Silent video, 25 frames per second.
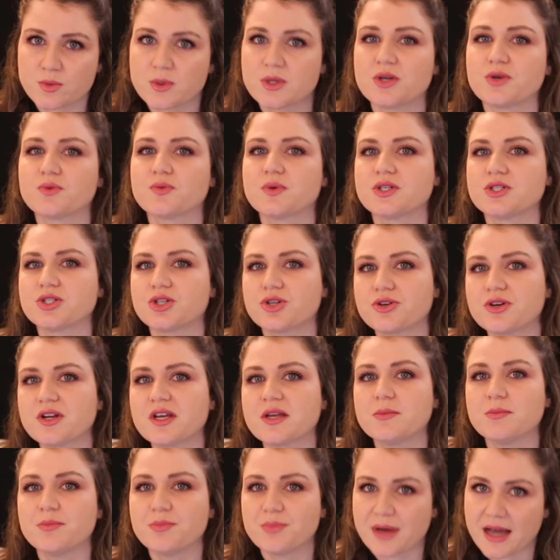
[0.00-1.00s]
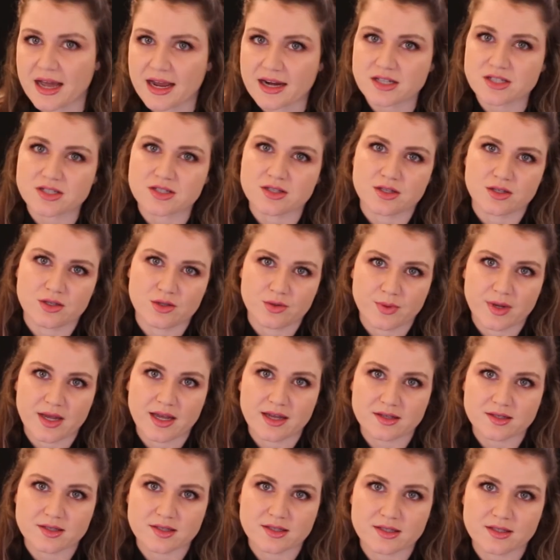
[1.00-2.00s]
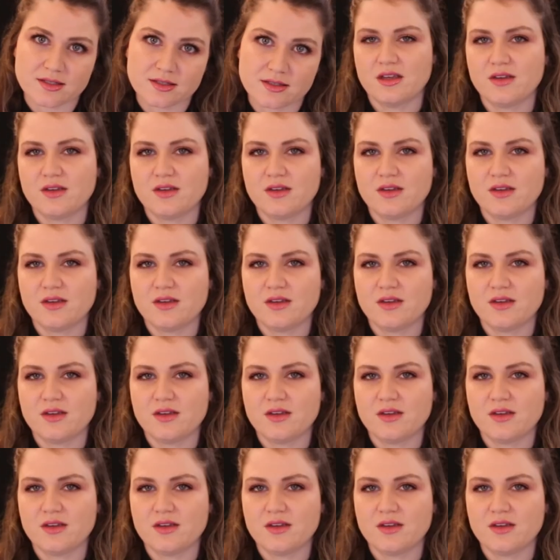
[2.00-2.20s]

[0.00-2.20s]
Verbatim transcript: when you're returning back to the US.